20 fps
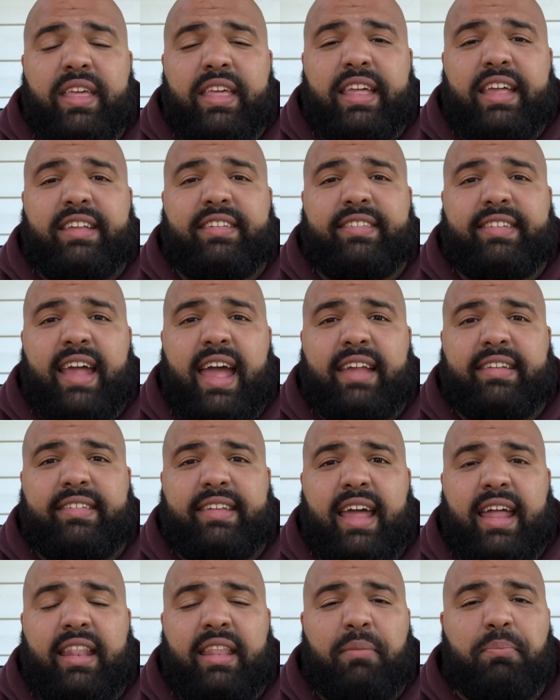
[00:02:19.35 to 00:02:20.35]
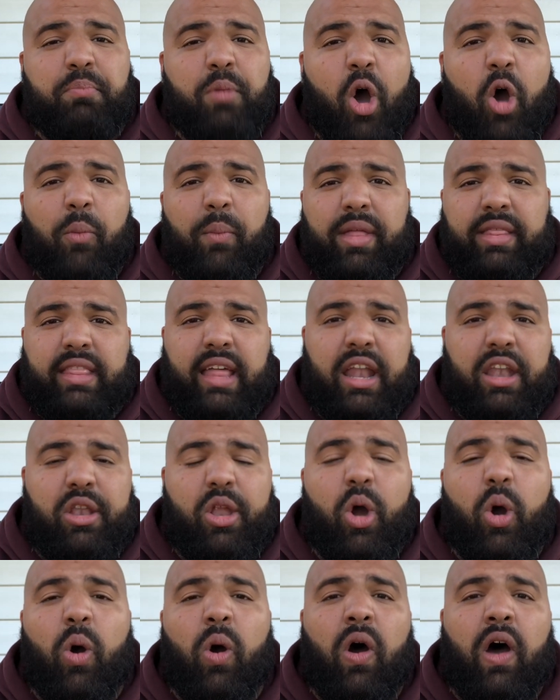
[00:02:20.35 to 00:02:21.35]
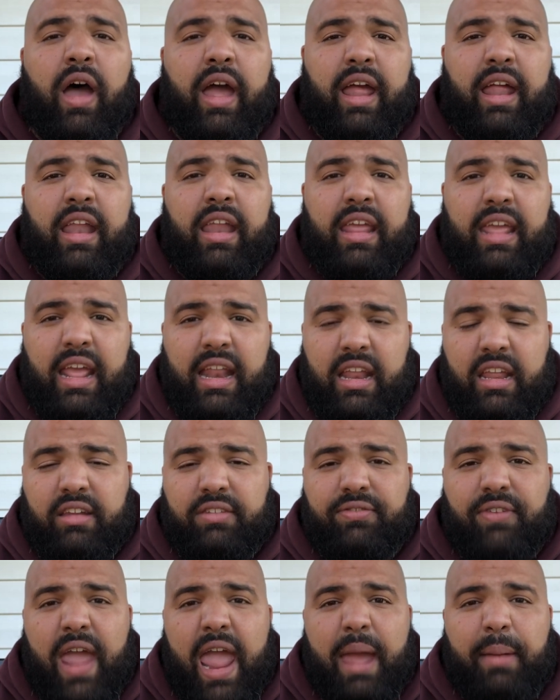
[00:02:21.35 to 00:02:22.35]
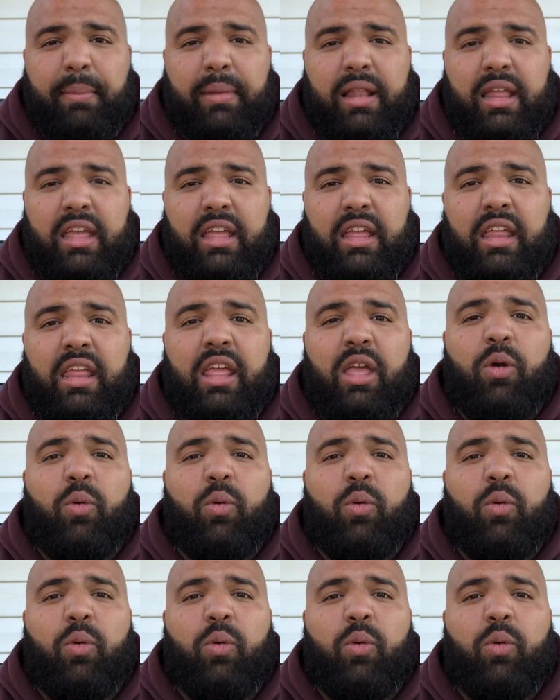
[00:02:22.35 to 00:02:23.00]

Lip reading: it says that the moment that Noah and his family